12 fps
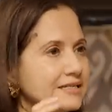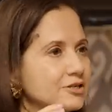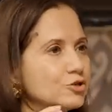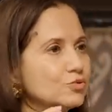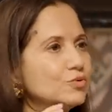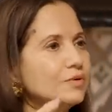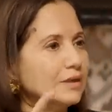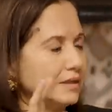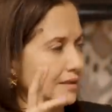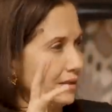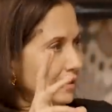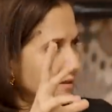into
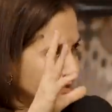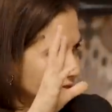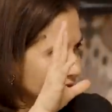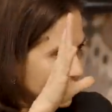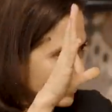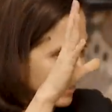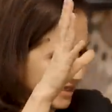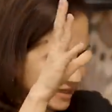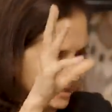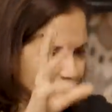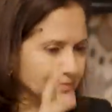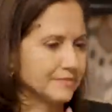this very